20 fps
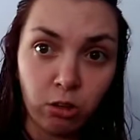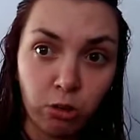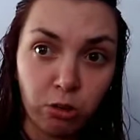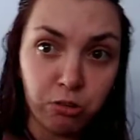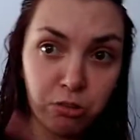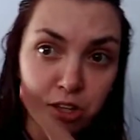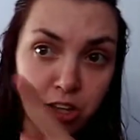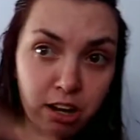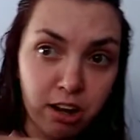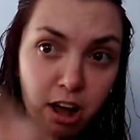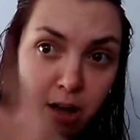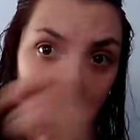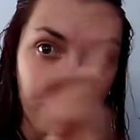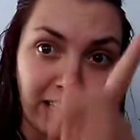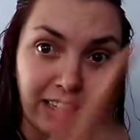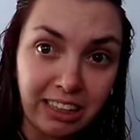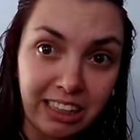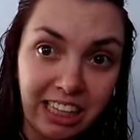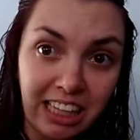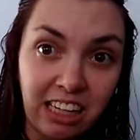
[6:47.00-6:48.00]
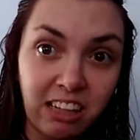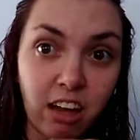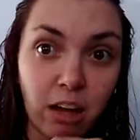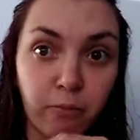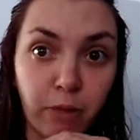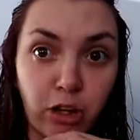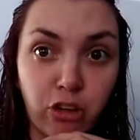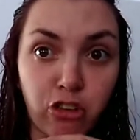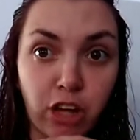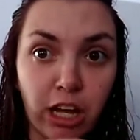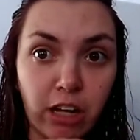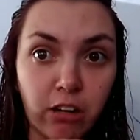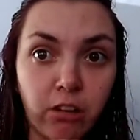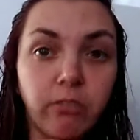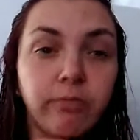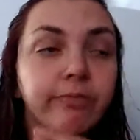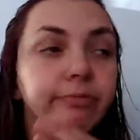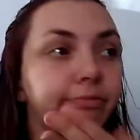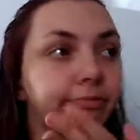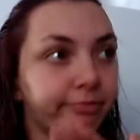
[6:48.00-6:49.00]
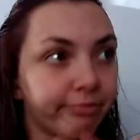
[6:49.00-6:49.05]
You'll see that on my link on my channel.